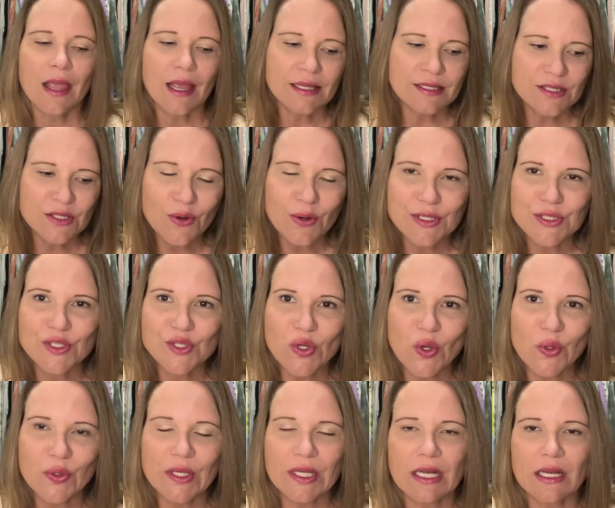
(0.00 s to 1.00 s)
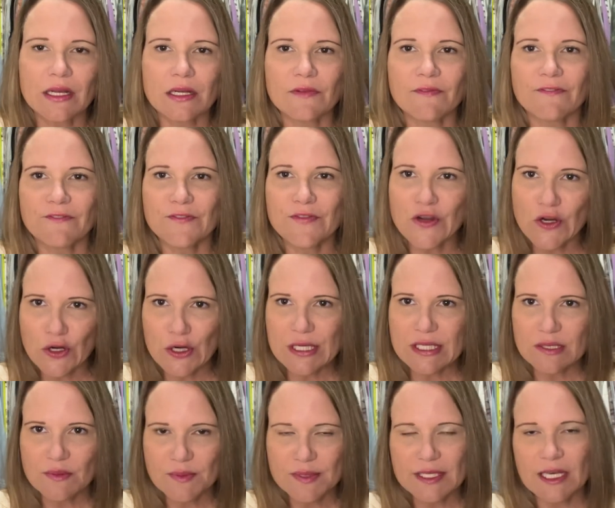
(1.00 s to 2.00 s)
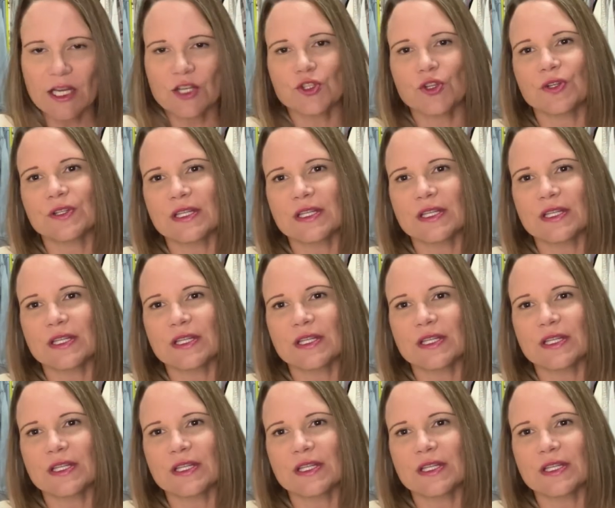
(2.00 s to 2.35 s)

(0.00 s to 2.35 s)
And so I sold it at a very substantial